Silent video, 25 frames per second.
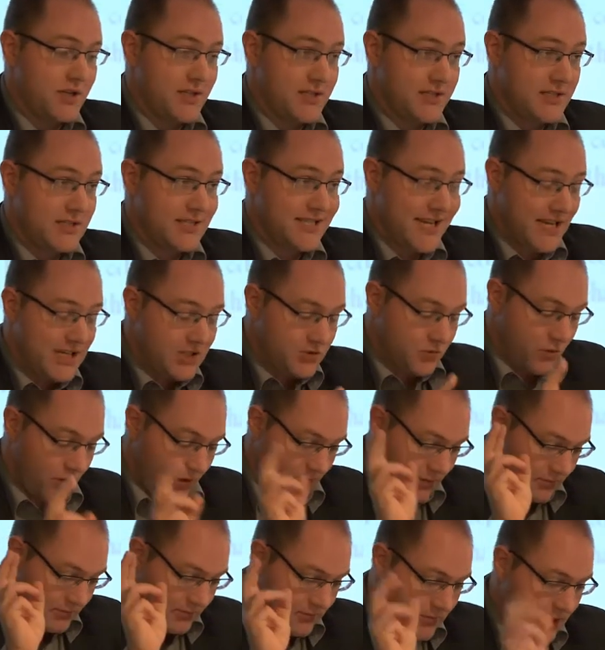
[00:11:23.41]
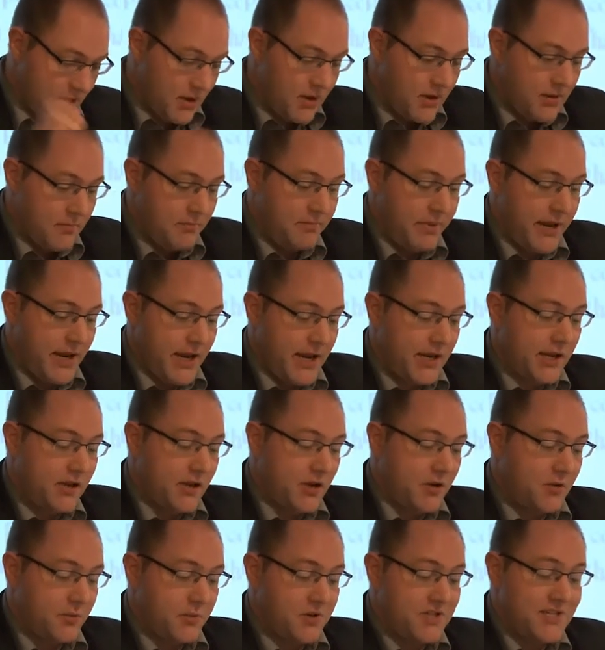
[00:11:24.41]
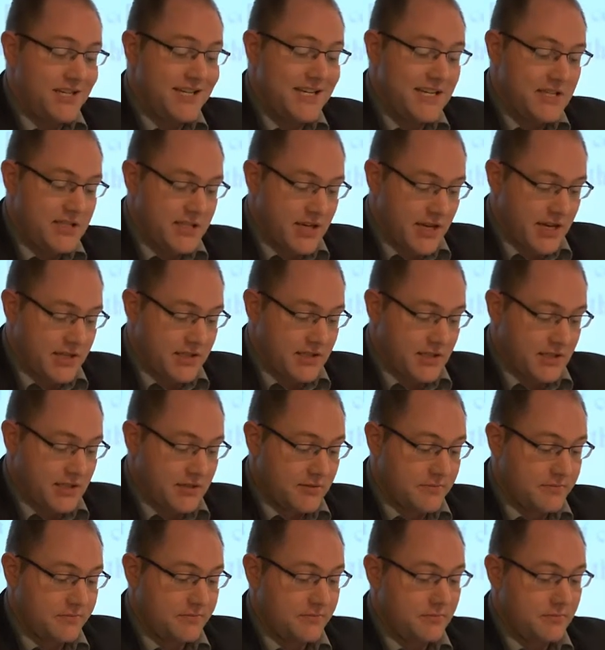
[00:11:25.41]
central bank was initiated,